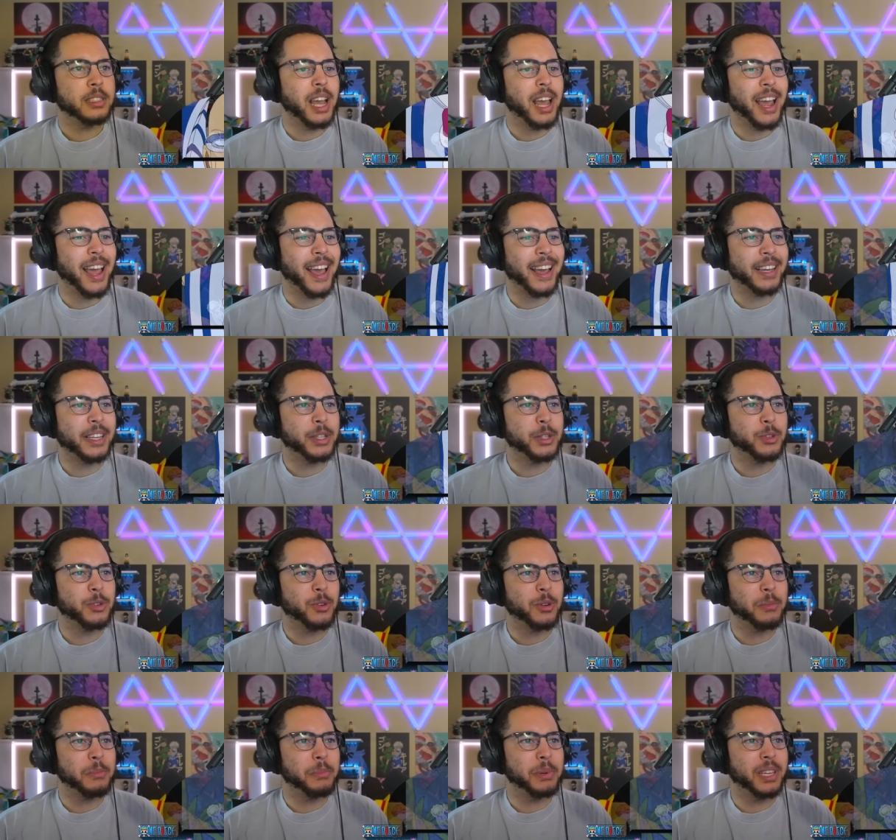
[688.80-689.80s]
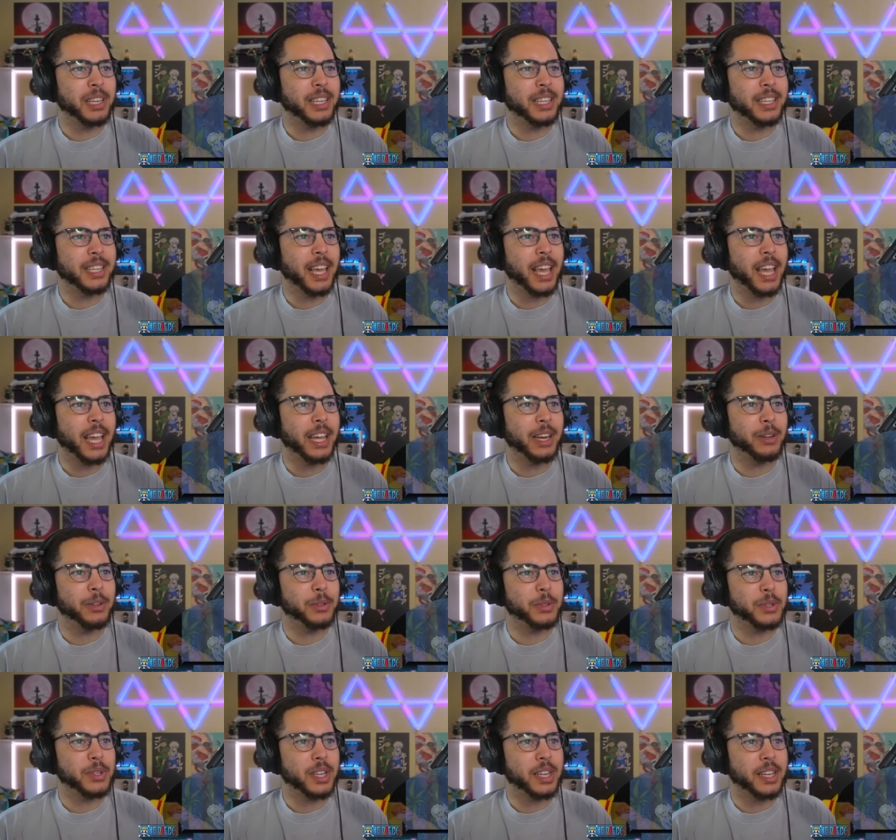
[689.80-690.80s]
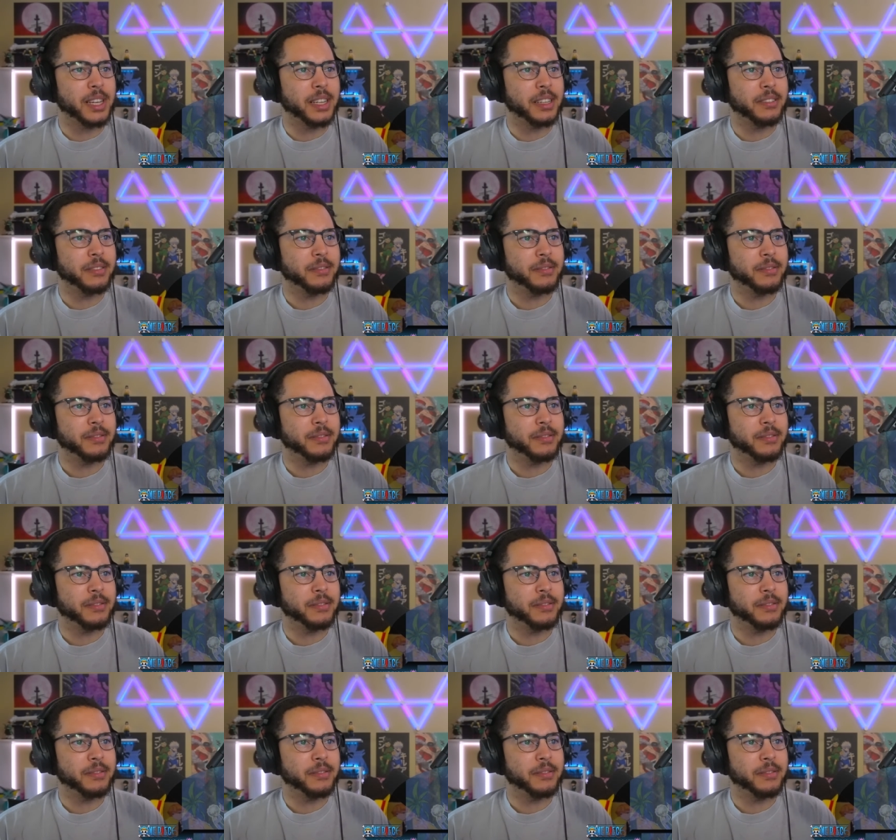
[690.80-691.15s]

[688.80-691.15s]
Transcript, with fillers: Extra big candle set.